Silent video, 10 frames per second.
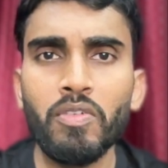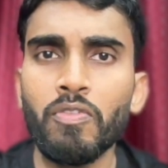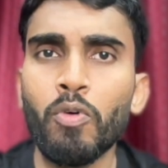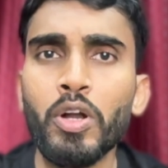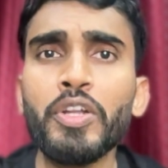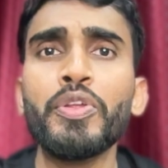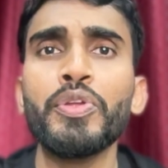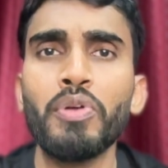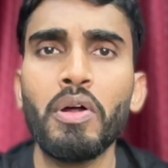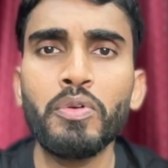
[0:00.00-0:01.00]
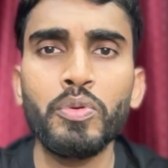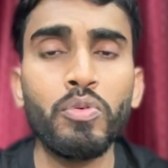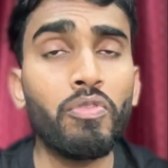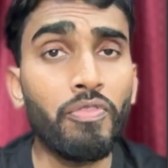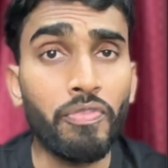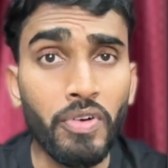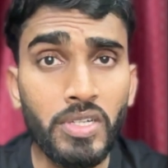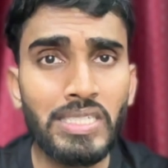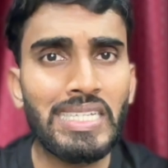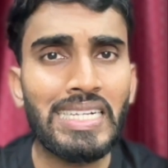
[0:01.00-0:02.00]
What you have to do,
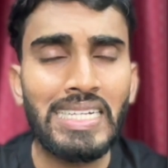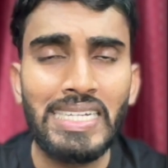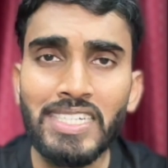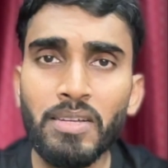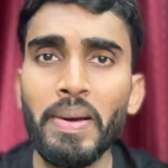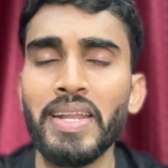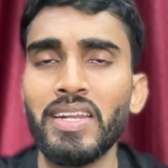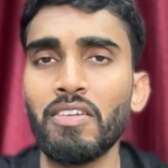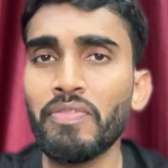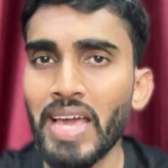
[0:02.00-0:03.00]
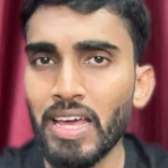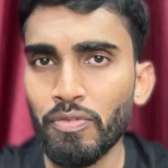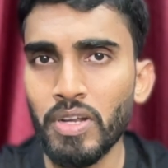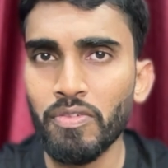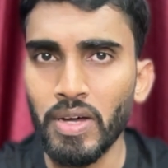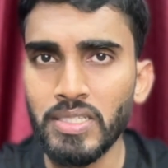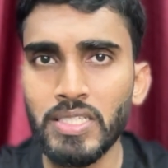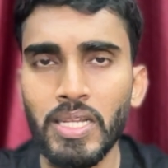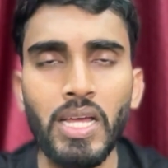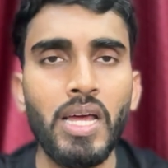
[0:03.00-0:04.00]
first read the paragraph carefully once,